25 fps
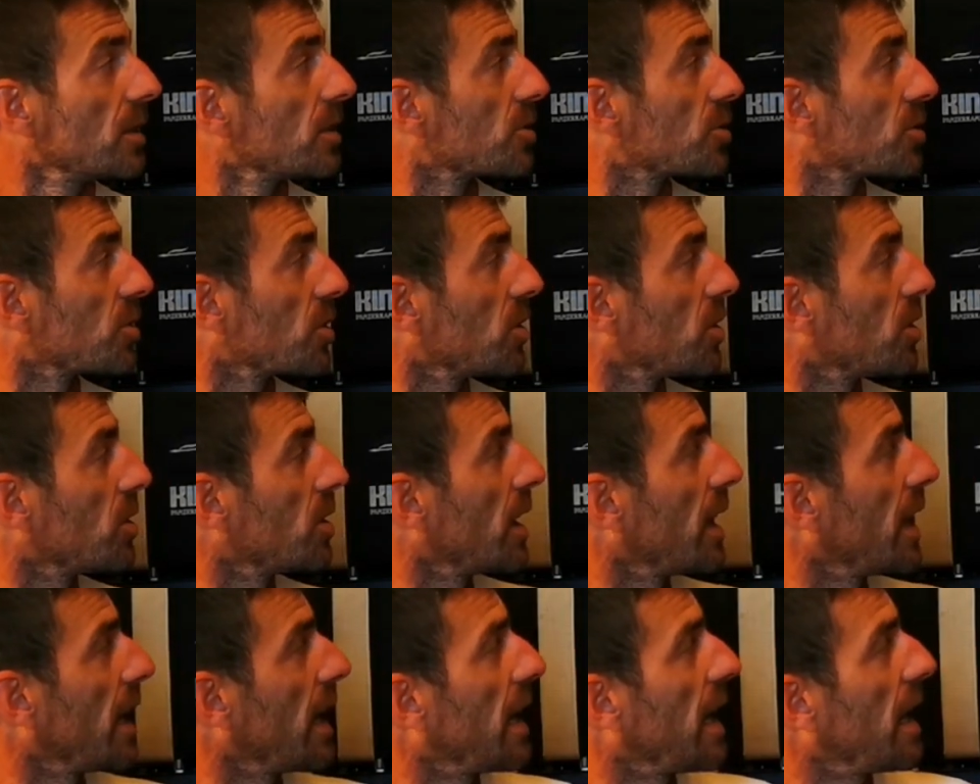
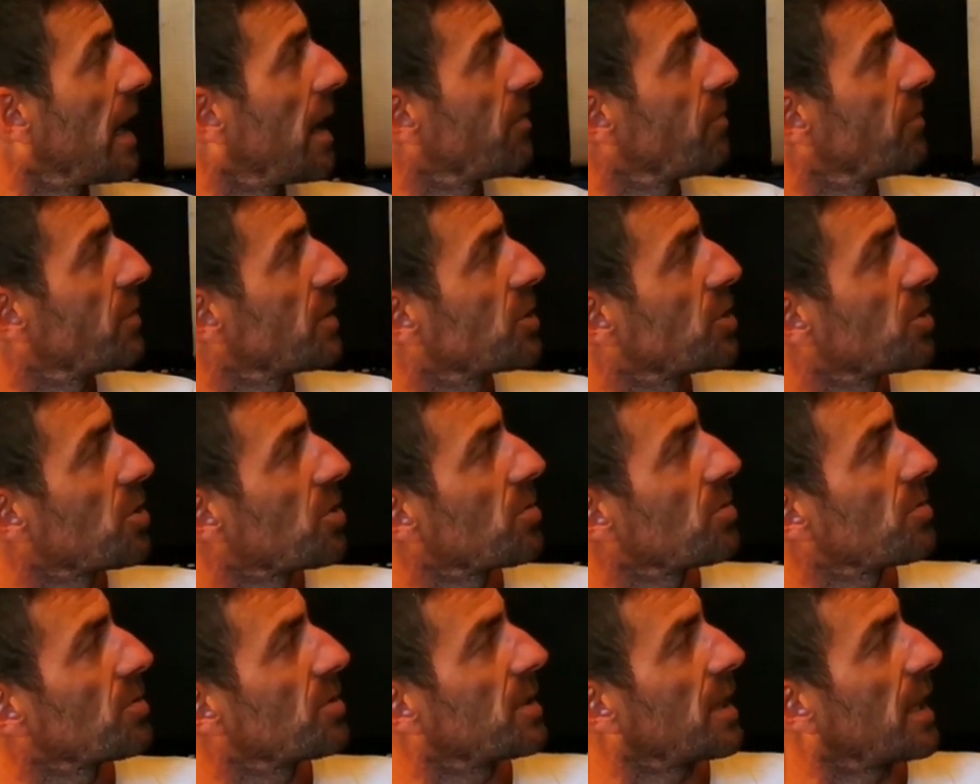So every
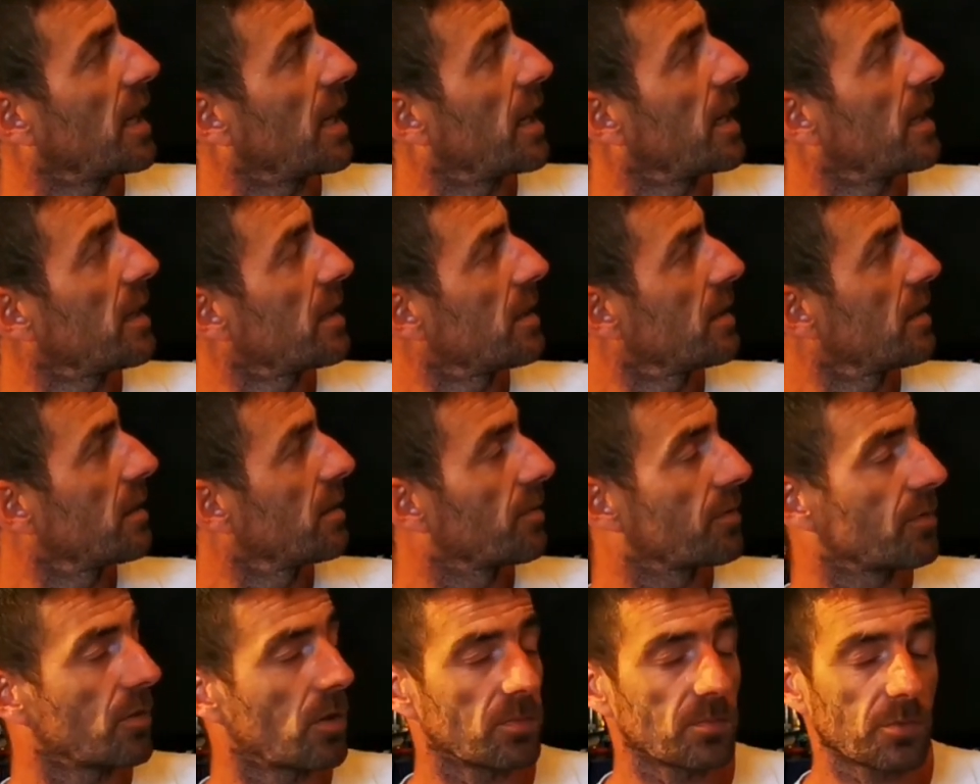Tuesday,
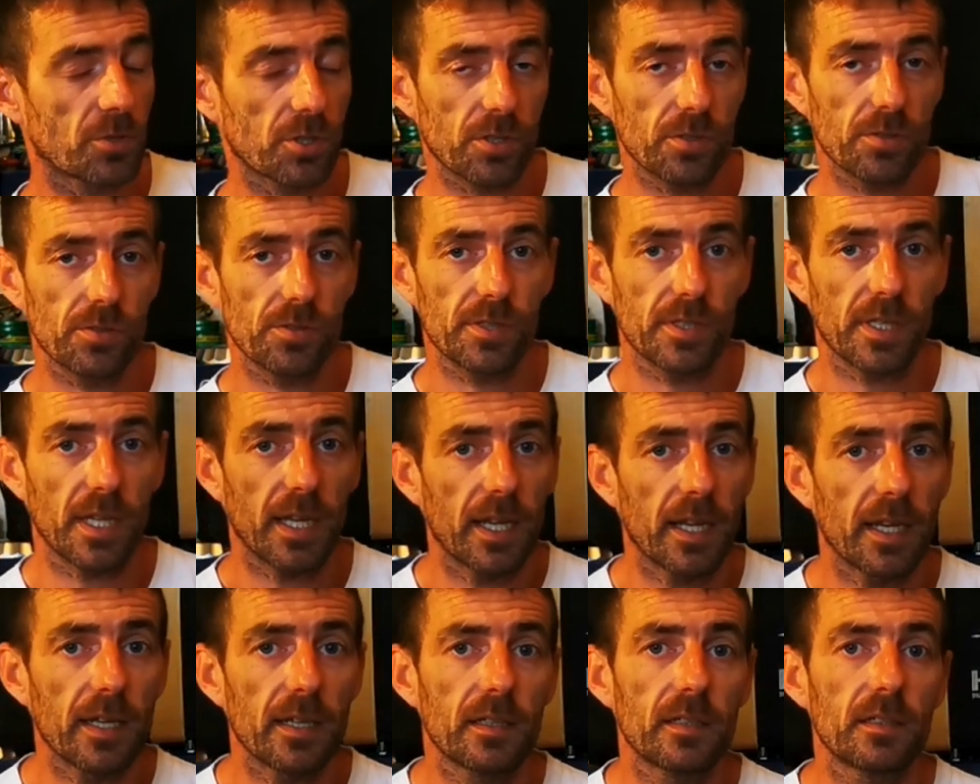from
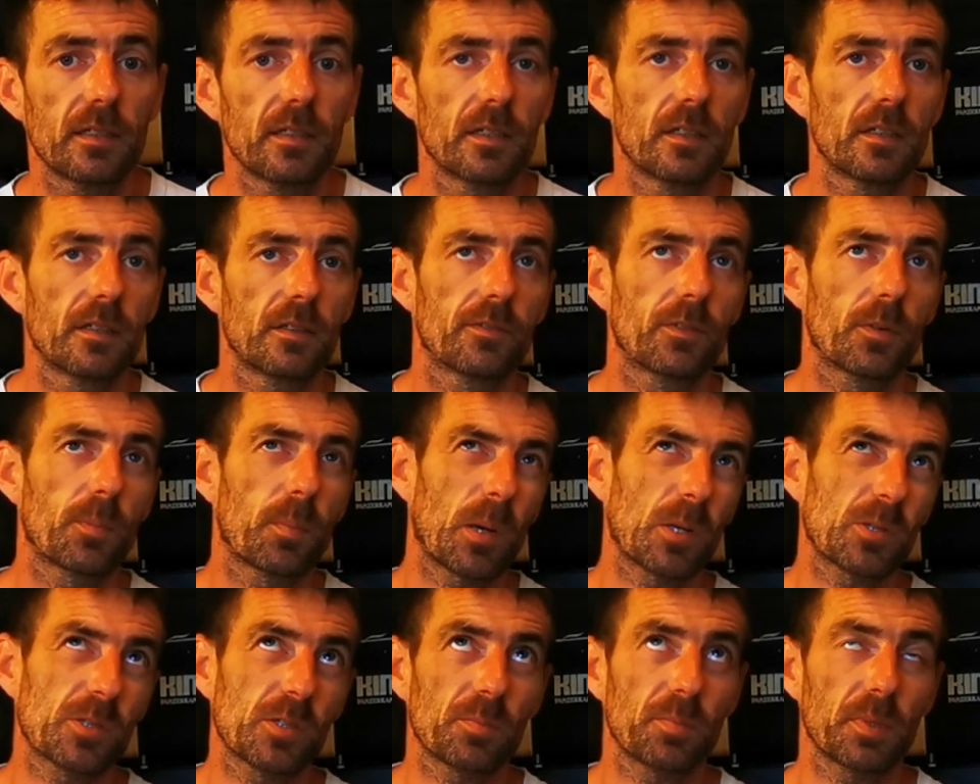Tuesday,
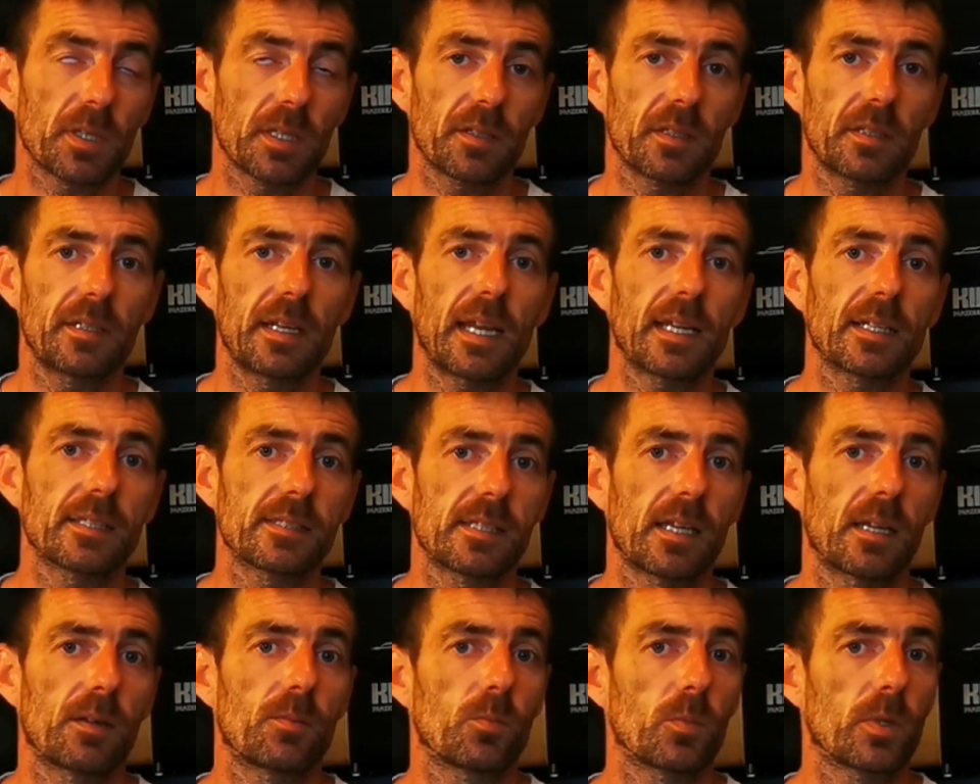possibly the
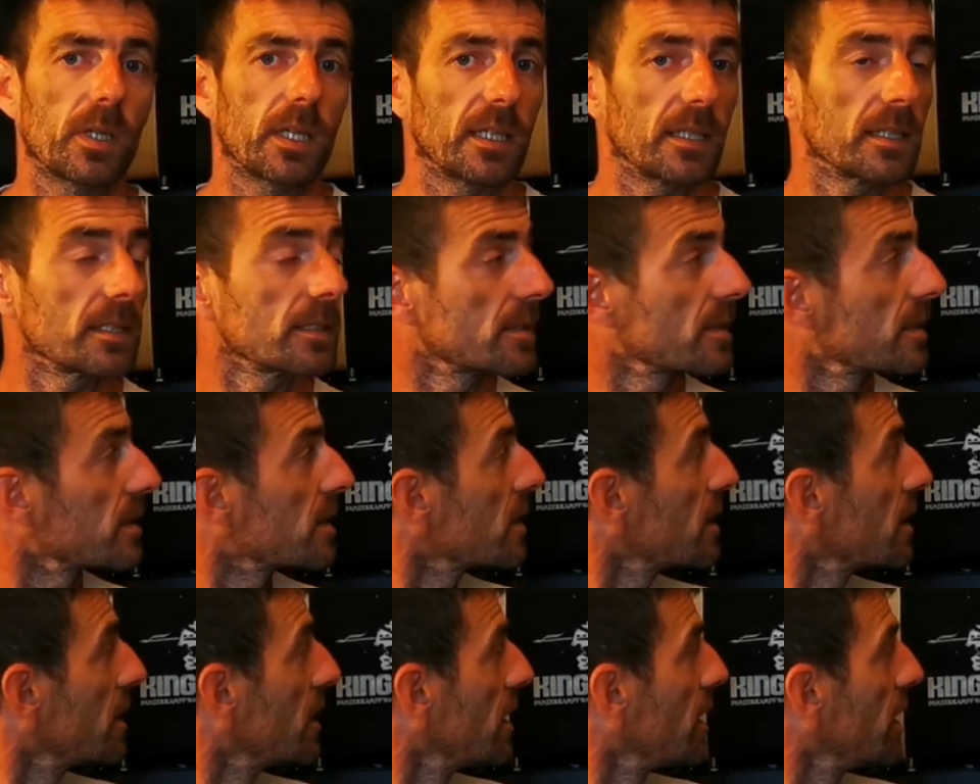next 10
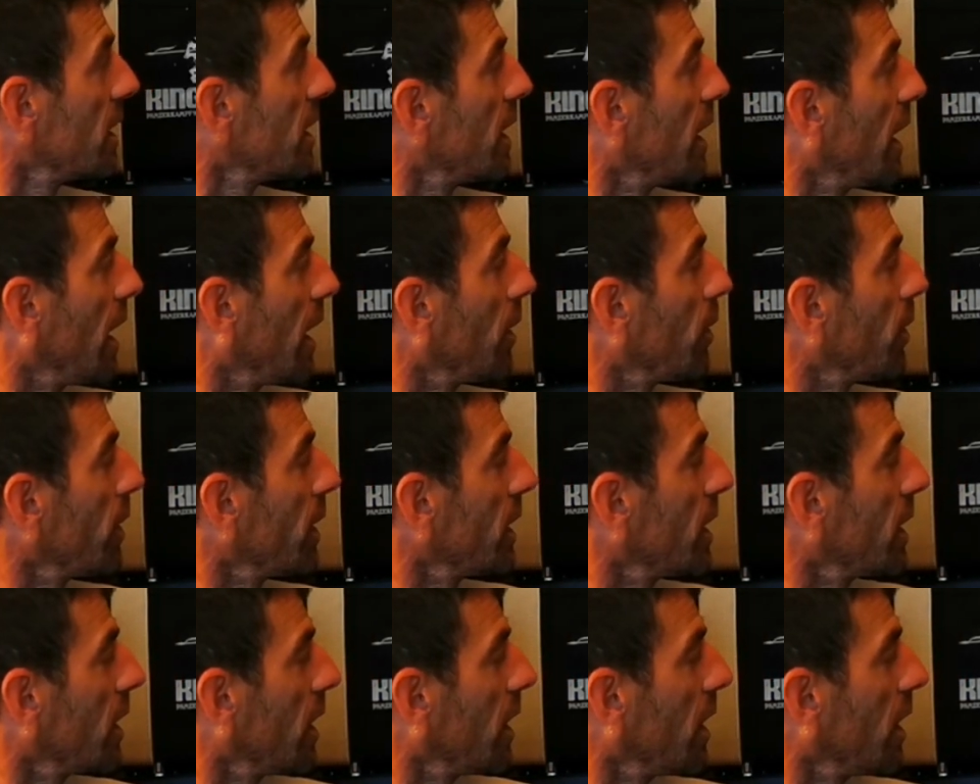weeks, I
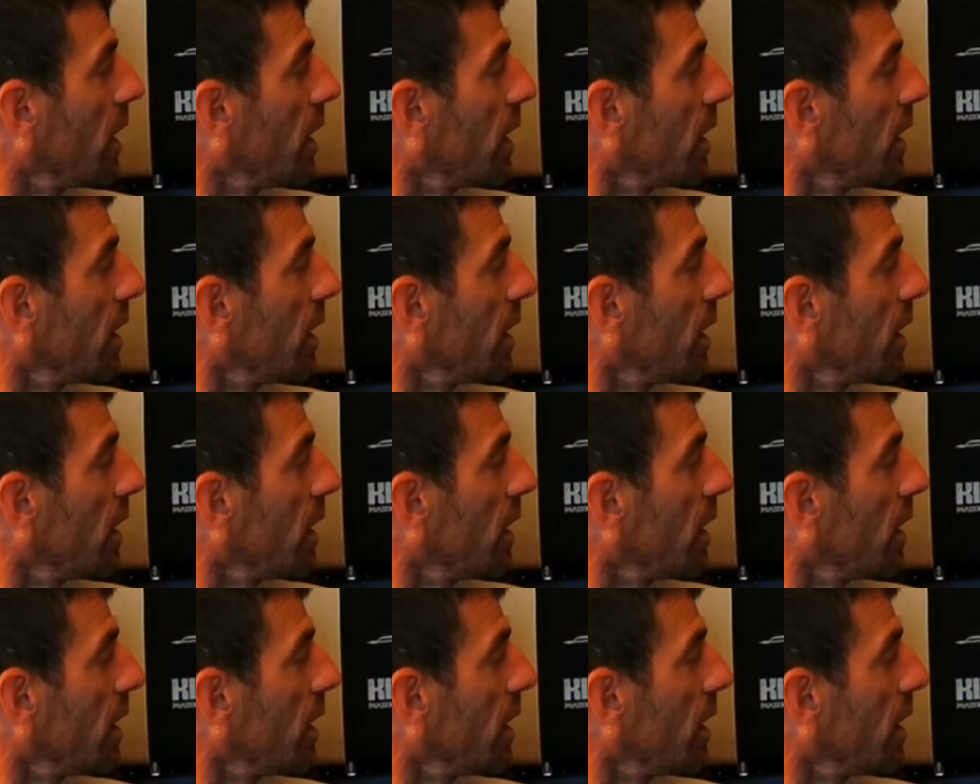will